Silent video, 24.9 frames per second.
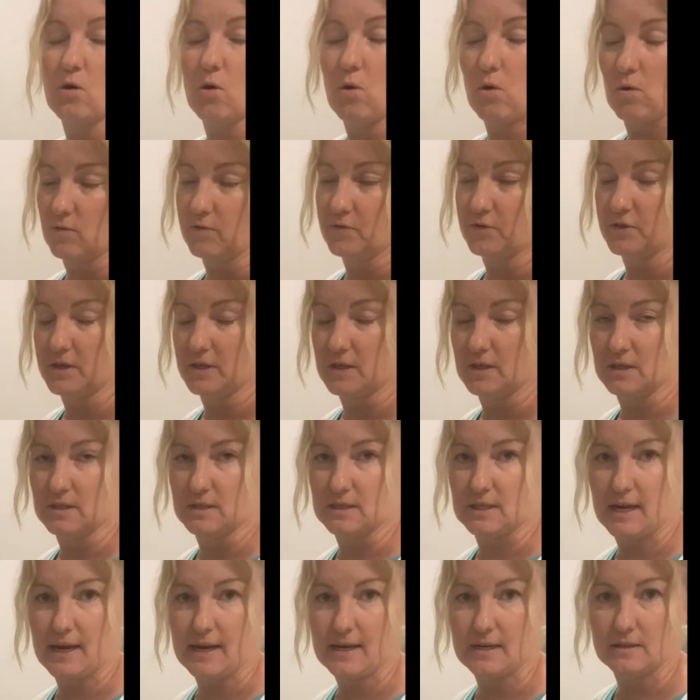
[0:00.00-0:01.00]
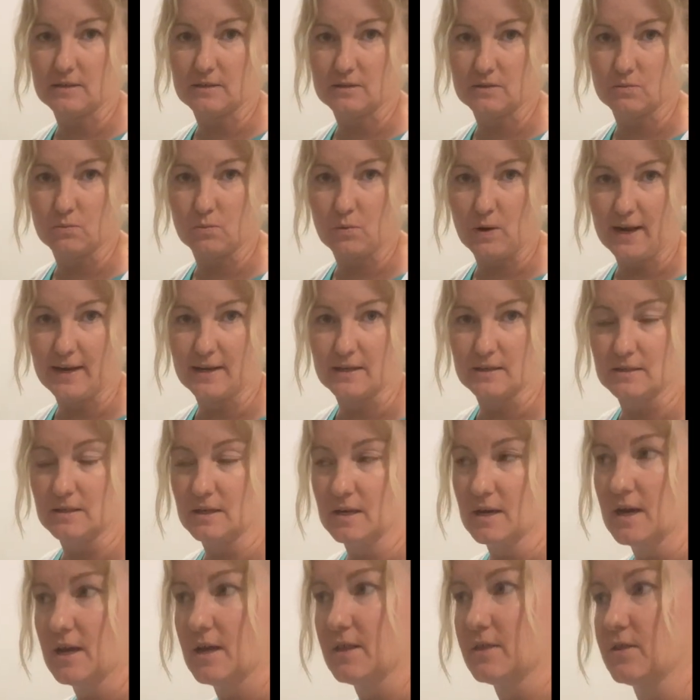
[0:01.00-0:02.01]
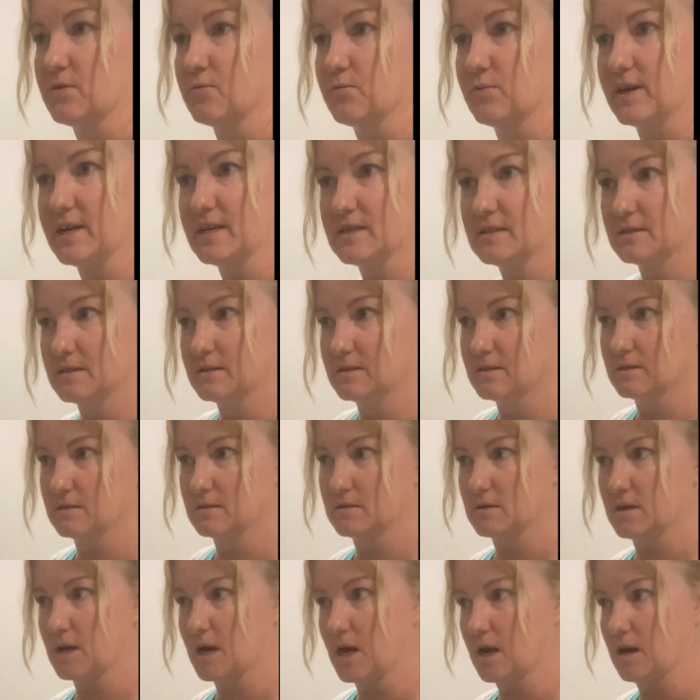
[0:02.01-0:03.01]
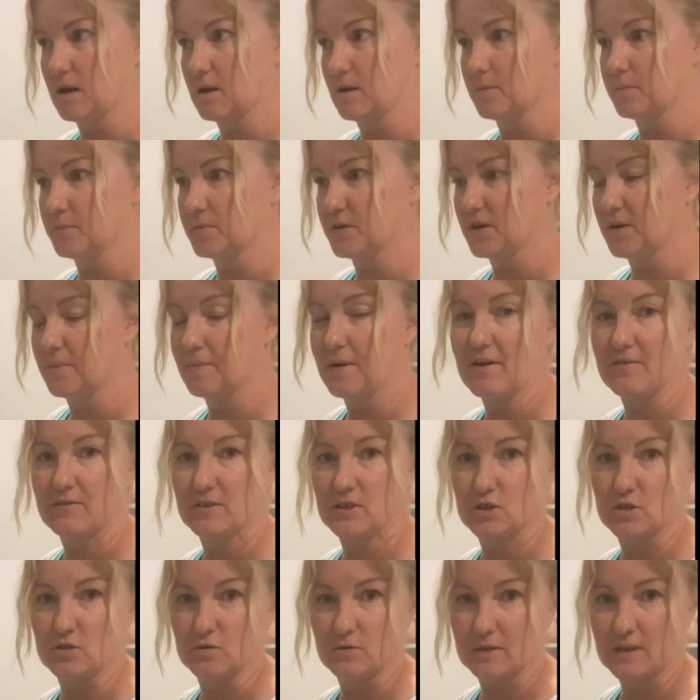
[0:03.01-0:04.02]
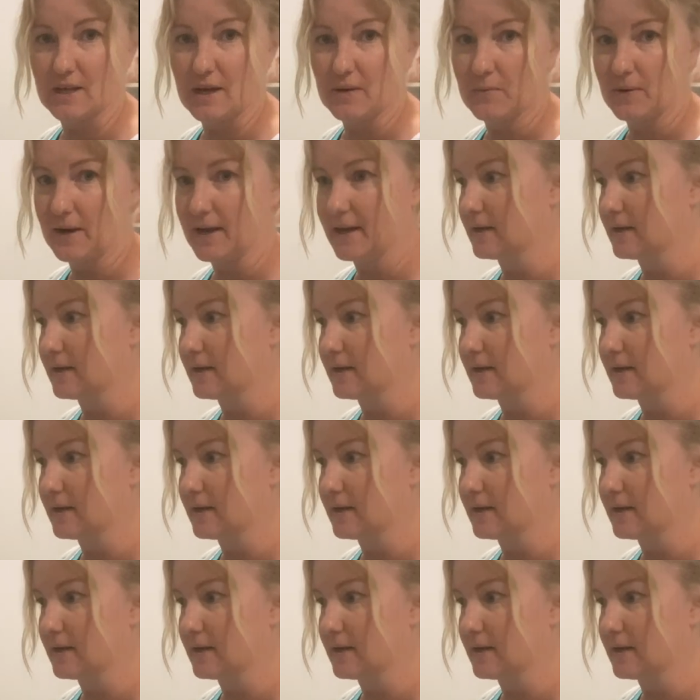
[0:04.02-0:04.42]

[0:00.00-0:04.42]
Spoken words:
off the container's weight. The reason that I'm having to do it that way